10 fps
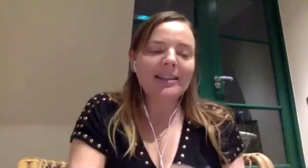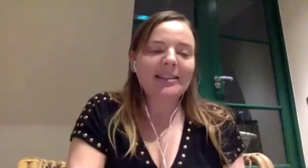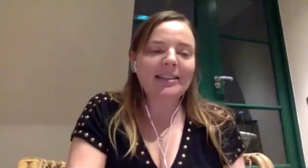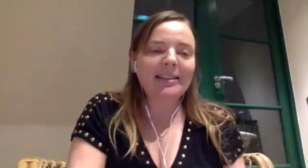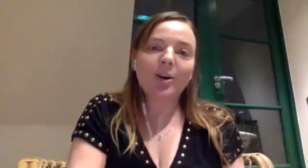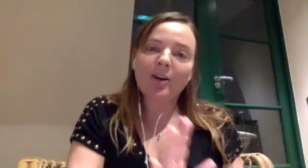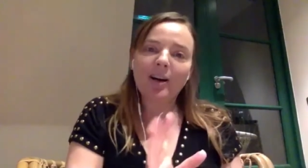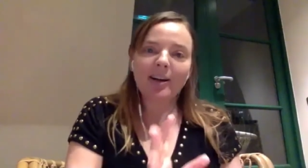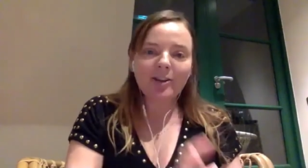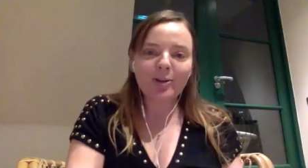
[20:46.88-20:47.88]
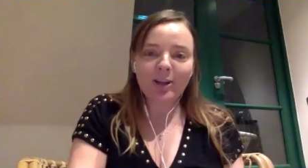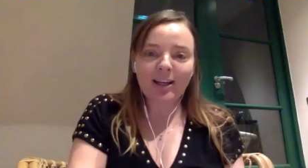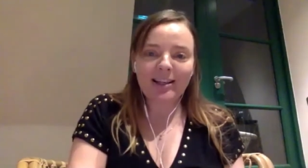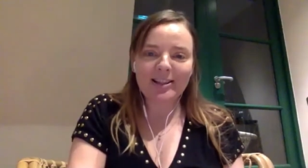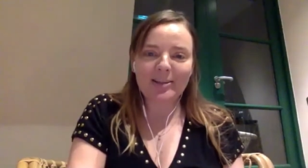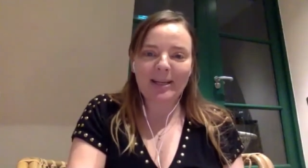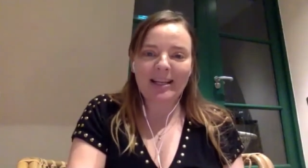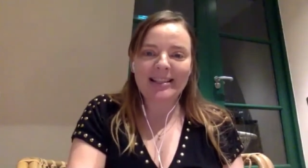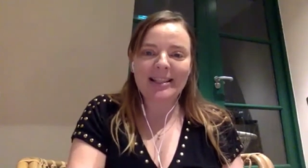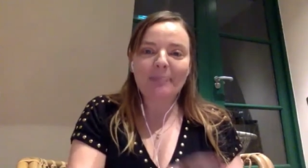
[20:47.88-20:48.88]
that, oh, I need to organize the
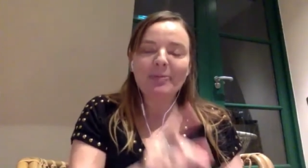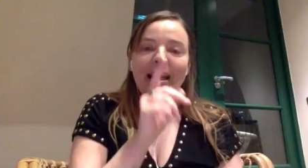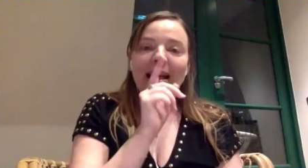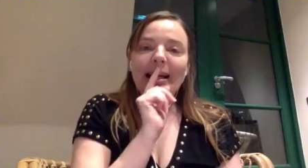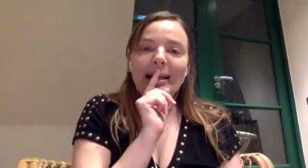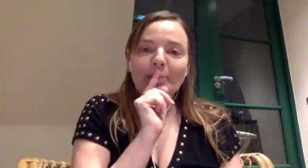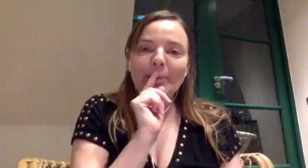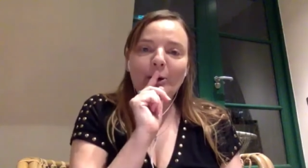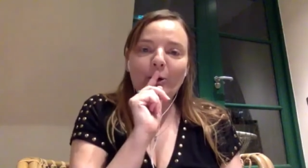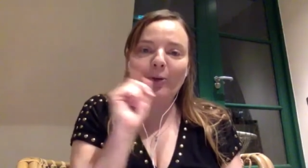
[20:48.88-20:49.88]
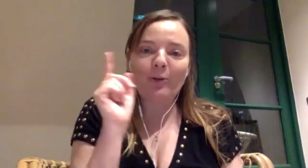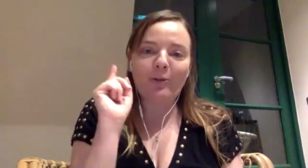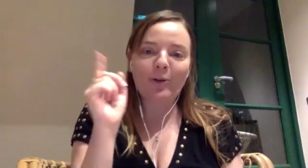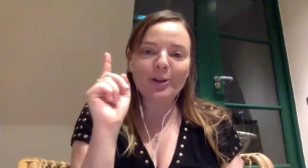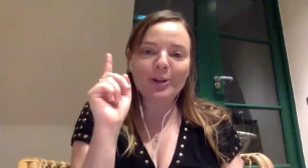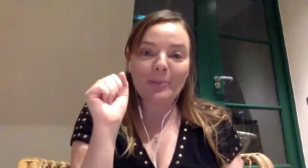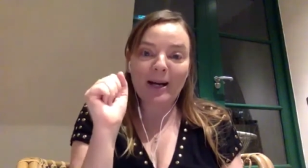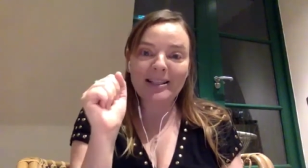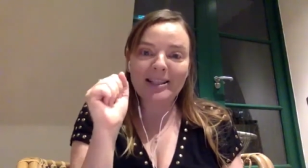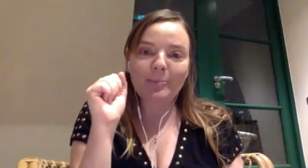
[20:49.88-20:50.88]
place? Let me go first
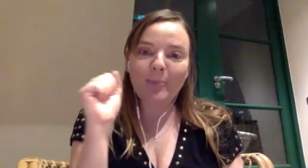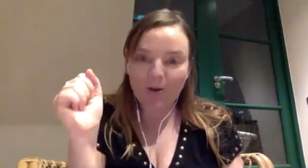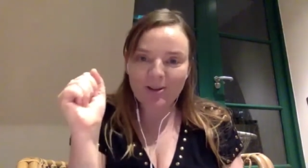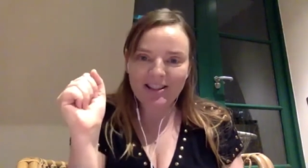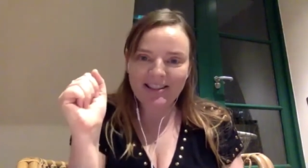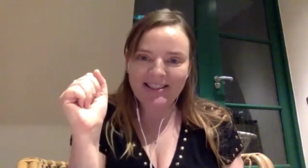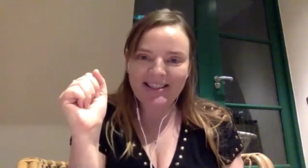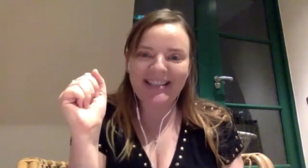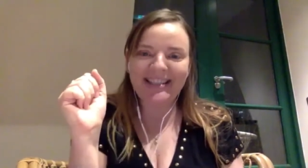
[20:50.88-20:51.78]
buy some boxes.